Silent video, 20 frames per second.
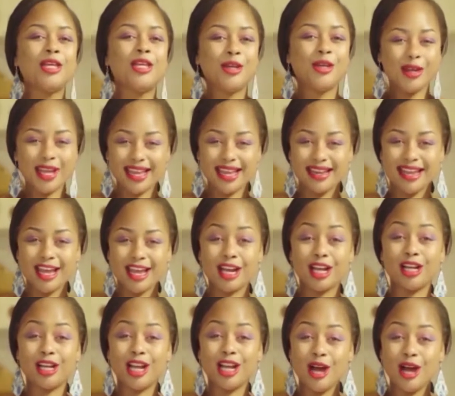You can get
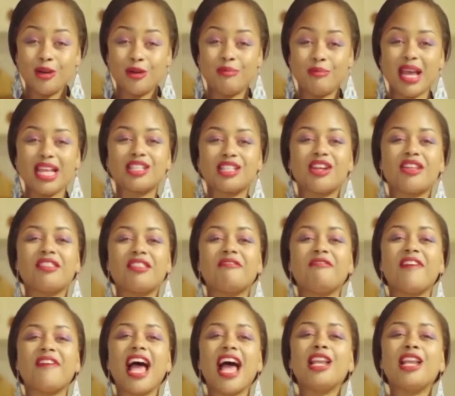a loan based on the
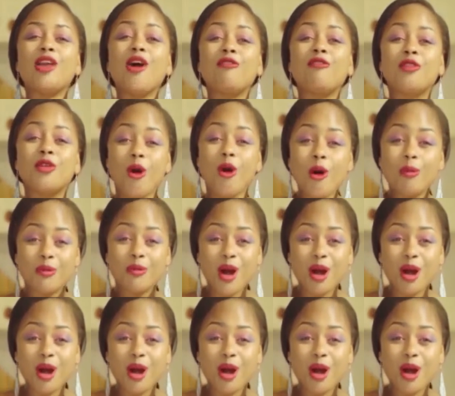value of your